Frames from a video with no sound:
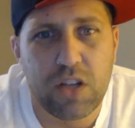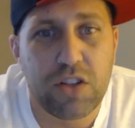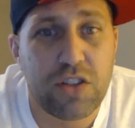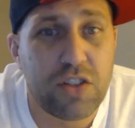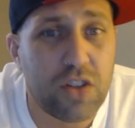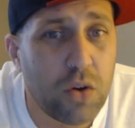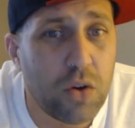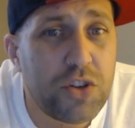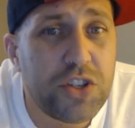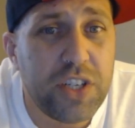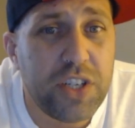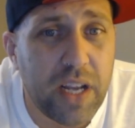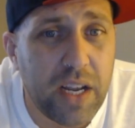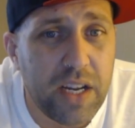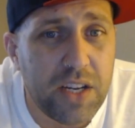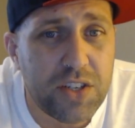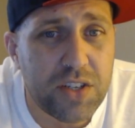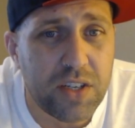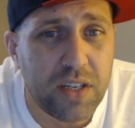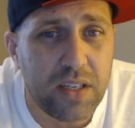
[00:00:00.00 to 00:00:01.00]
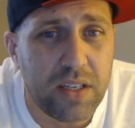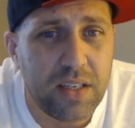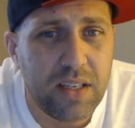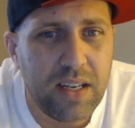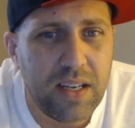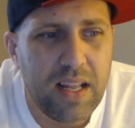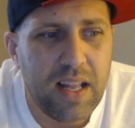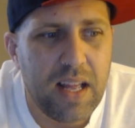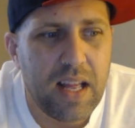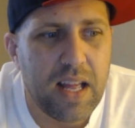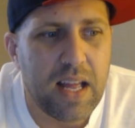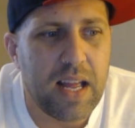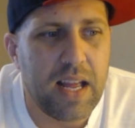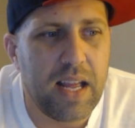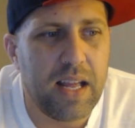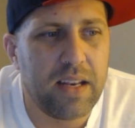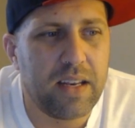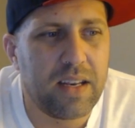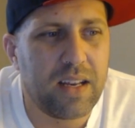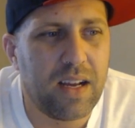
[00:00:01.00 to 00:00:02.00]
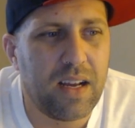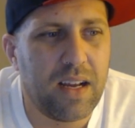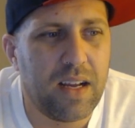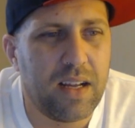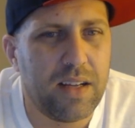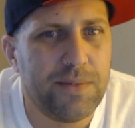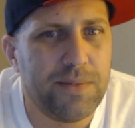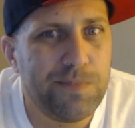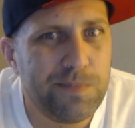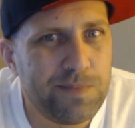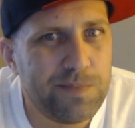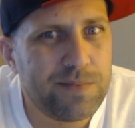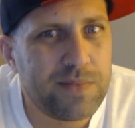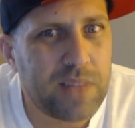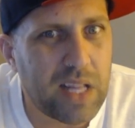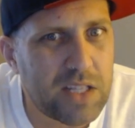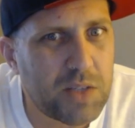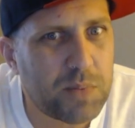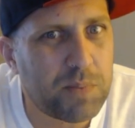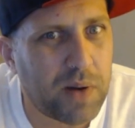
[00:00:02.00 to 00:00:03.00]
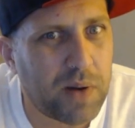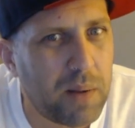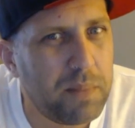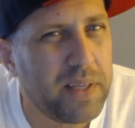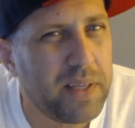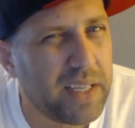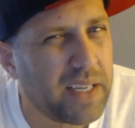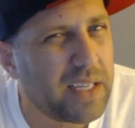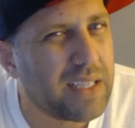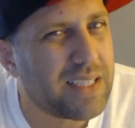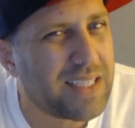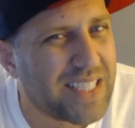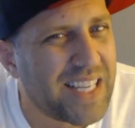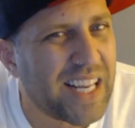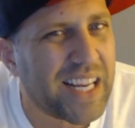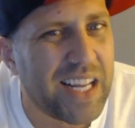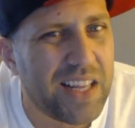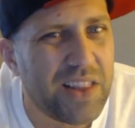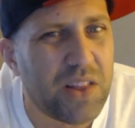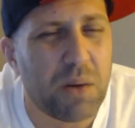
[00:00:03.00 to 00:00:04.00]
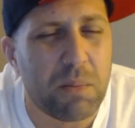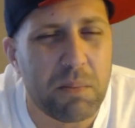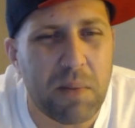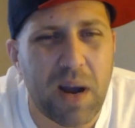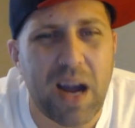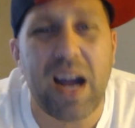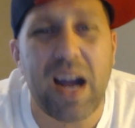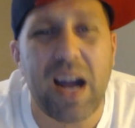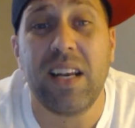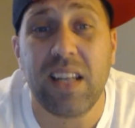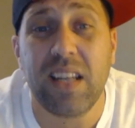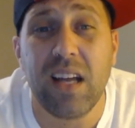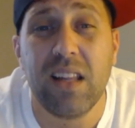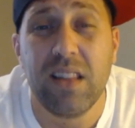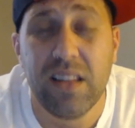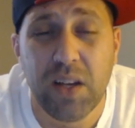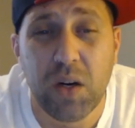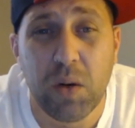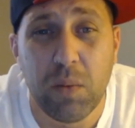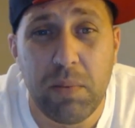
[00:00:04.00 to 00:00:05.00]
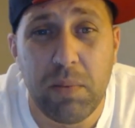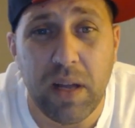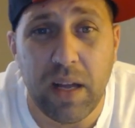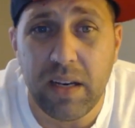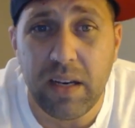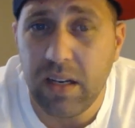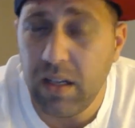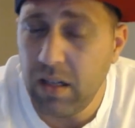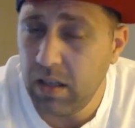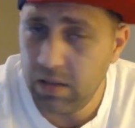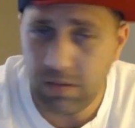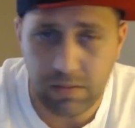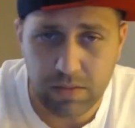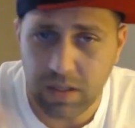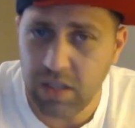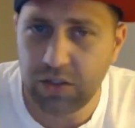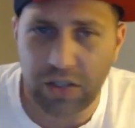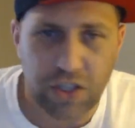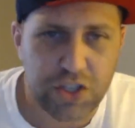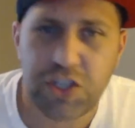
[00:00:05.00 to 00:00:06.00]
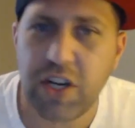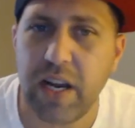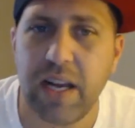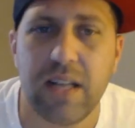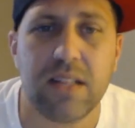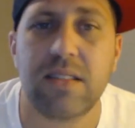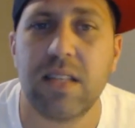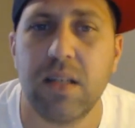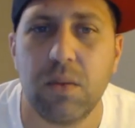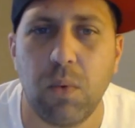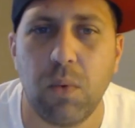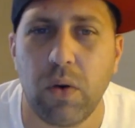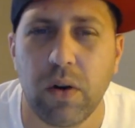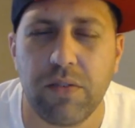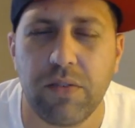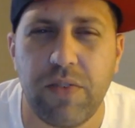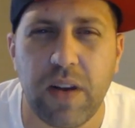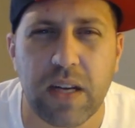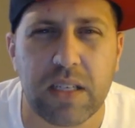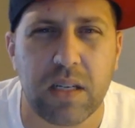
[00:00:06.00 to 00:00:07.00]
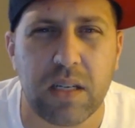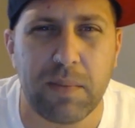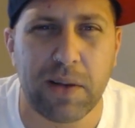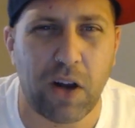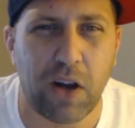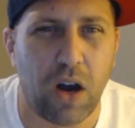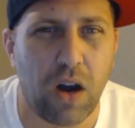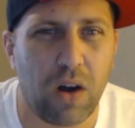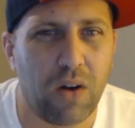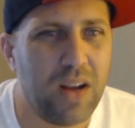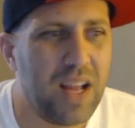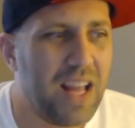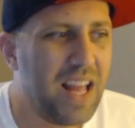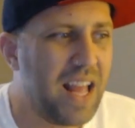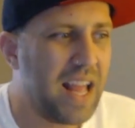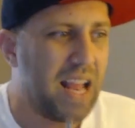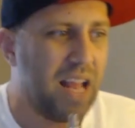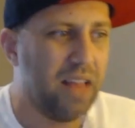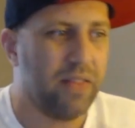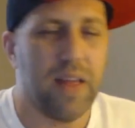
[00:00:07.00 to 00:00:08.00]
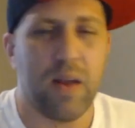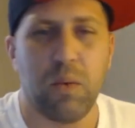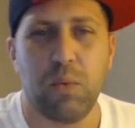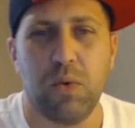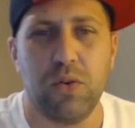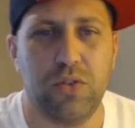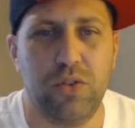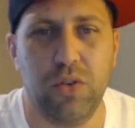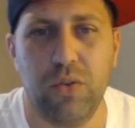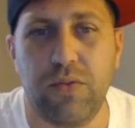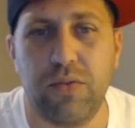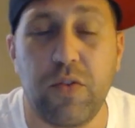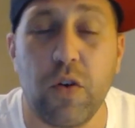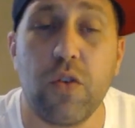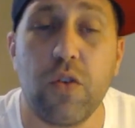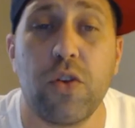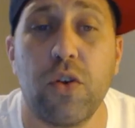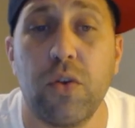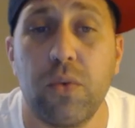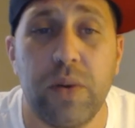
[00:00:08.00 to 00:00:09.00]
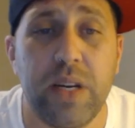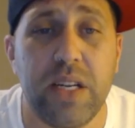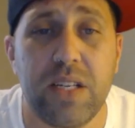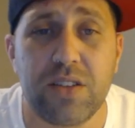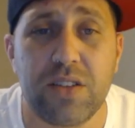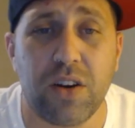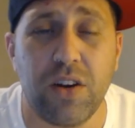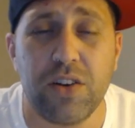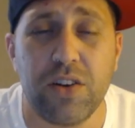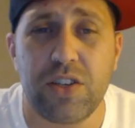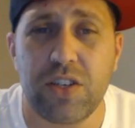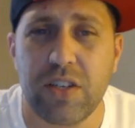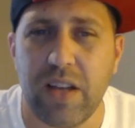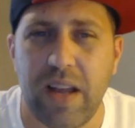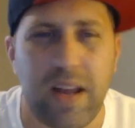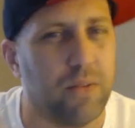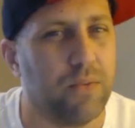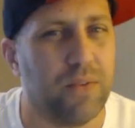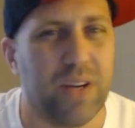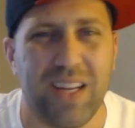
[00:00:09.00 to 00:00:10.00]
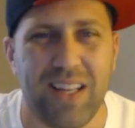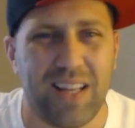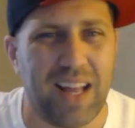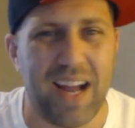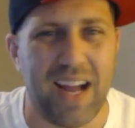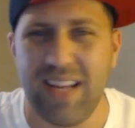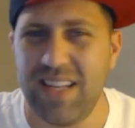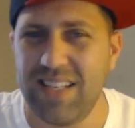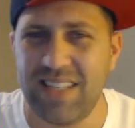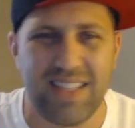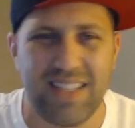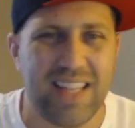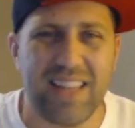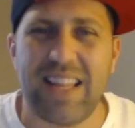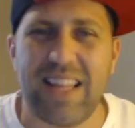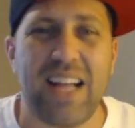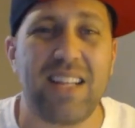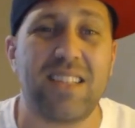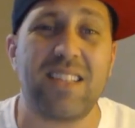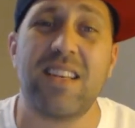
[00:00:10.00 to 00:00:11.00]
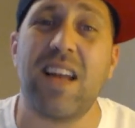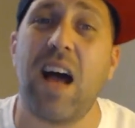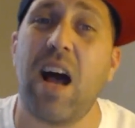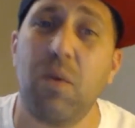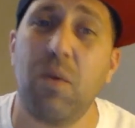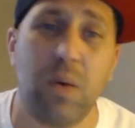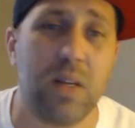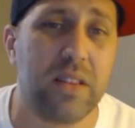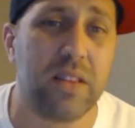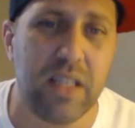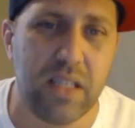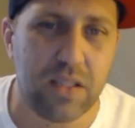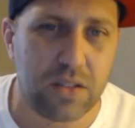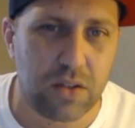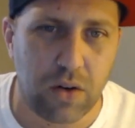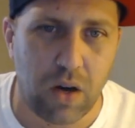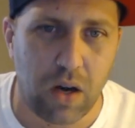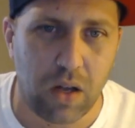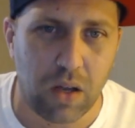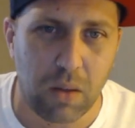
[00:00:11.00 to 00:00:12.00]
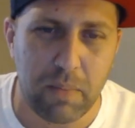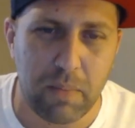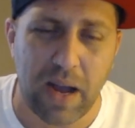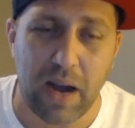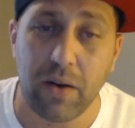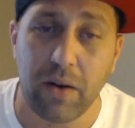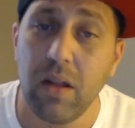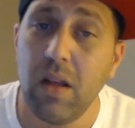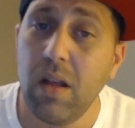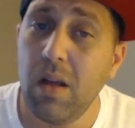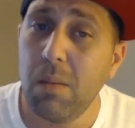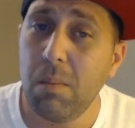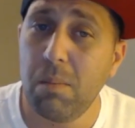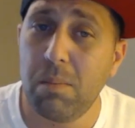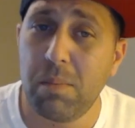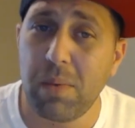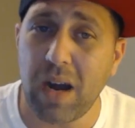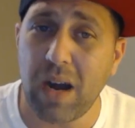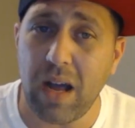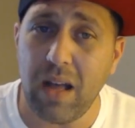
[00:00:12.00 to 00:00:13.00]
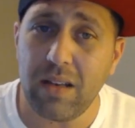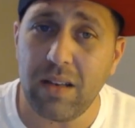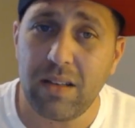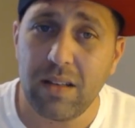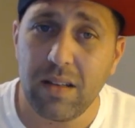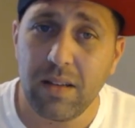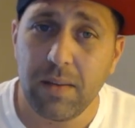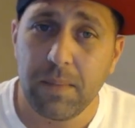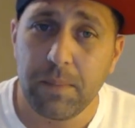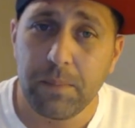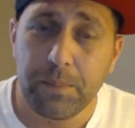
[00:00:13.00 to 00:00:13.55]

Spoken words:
association, and that's probably going to stick in their mind a little bit. There's a chance it won't affect them at all, and they will do further research and realize that that's not what these are all about. But